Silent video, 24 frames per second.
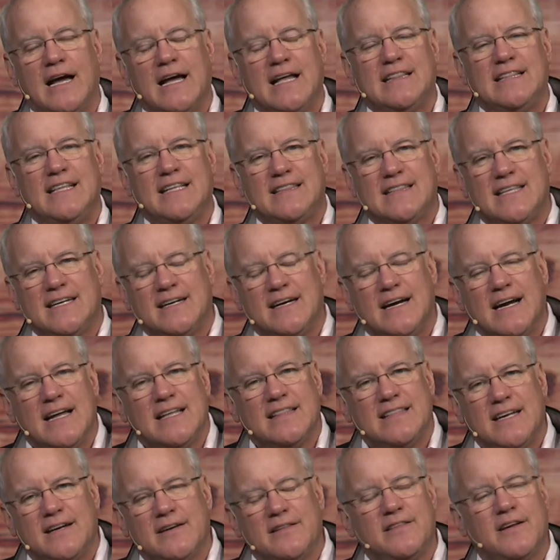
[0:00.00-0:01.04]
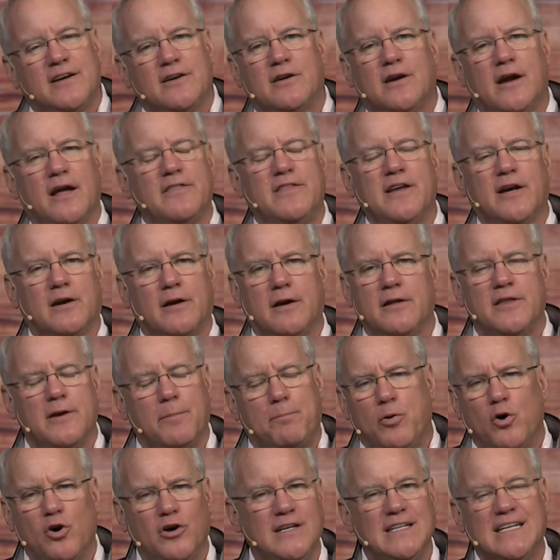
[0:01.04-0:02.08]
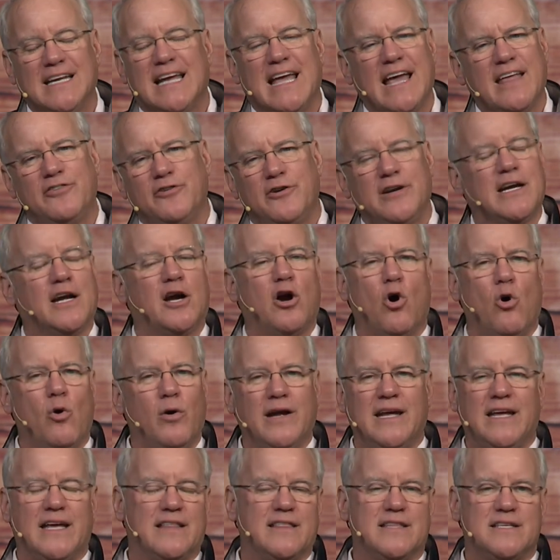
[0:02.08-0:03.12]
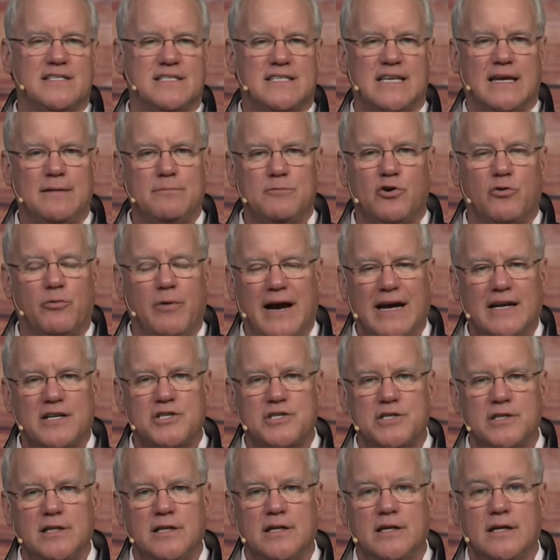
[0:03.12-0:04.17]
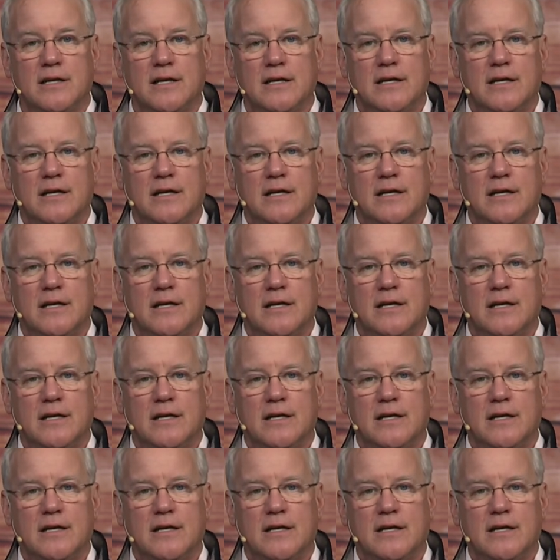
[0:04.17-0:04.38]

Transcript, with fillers: that they're, they're, they're, they're pulling together and going in the same direction